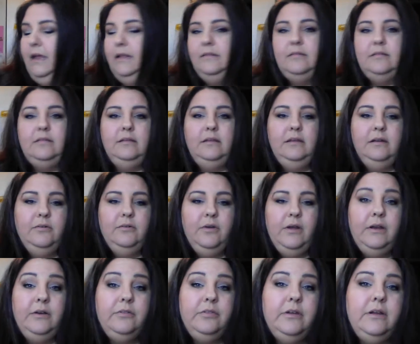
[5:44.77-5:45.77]

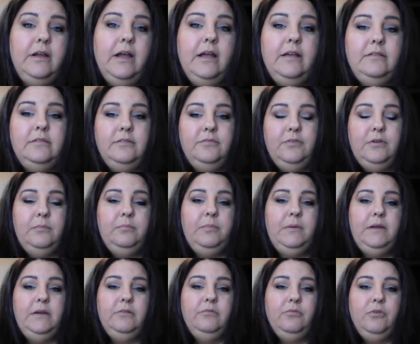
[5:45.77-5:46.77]
under the guise of it
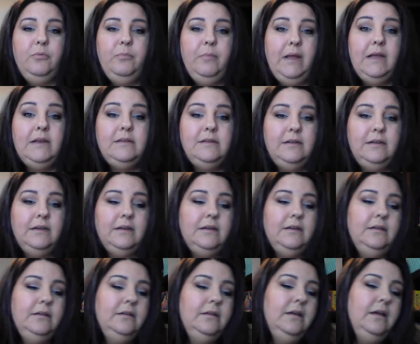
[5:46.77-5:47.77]
being
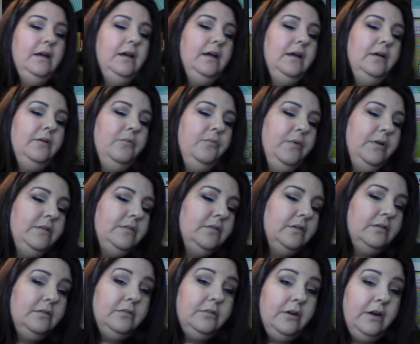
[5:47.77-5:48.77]
romantic,
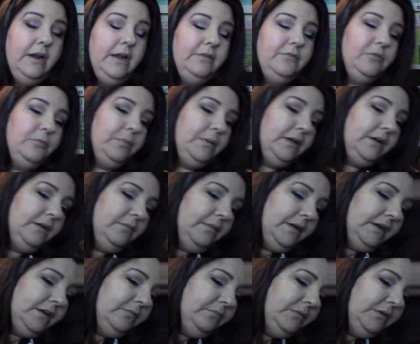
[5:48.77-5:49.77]
sorry, I have to plug in
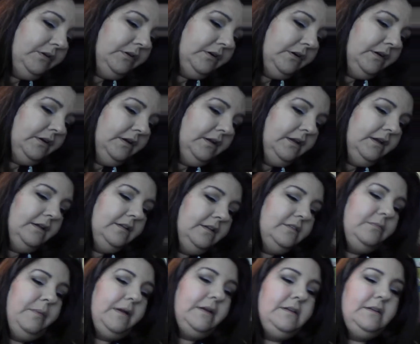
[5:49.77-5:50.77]
my computer.
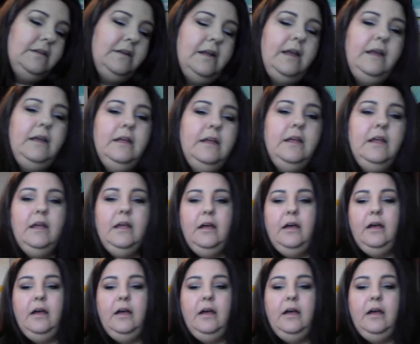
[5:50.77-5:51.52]
It's about to die.